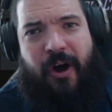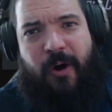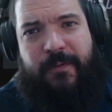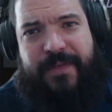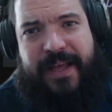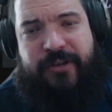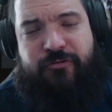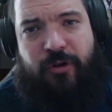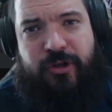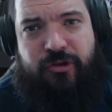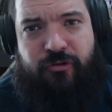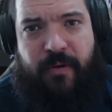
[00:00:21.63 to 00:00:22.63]
of these
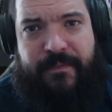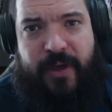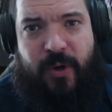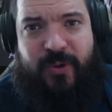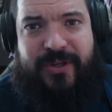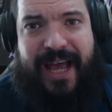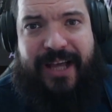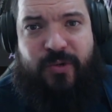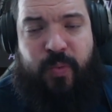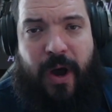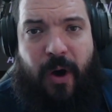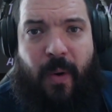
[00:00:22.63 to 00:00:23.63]
roster reviews
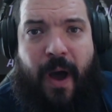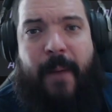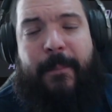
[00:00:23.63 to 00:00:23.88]
as well,